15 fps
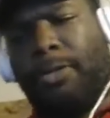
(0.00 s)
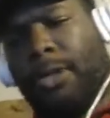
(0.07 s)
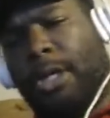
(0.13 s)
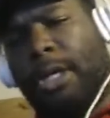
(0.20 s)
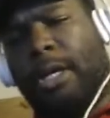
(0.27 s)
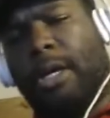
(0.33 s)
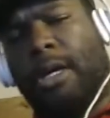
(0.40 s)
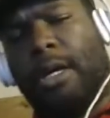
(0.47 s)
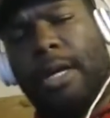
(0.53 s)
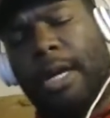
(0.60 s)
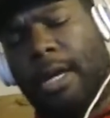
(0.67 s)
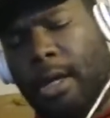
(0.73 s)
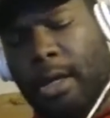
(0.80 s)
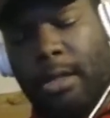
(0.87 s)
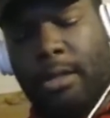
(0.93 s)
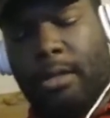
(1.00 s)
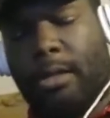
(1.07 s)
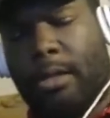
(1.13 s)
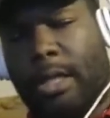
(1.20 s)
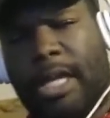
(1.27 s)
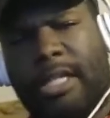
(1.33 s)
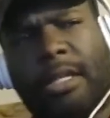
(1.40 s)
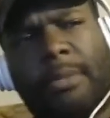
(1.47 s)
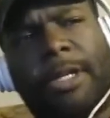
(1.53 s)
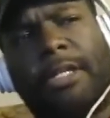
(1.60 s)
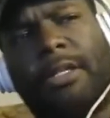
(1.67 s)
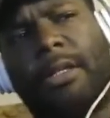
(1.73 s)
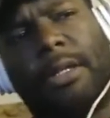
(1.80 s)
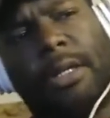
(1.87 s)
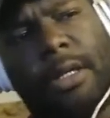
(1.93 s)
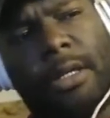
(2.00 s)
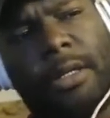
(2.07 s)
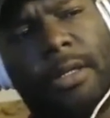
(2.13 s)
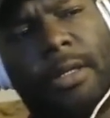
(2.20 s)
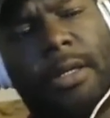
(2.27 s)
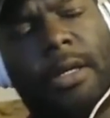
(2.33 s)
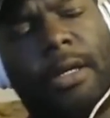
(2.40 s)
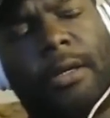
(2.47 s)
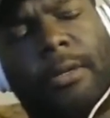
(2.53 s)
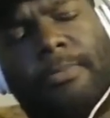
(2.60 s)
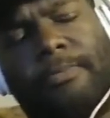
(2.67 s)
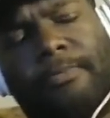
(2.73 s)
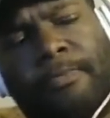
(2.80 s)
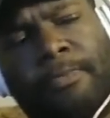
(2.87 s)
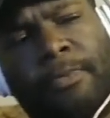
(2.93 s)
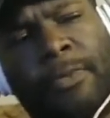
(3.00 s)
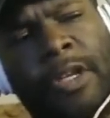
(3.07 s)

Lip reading: and the last time I did the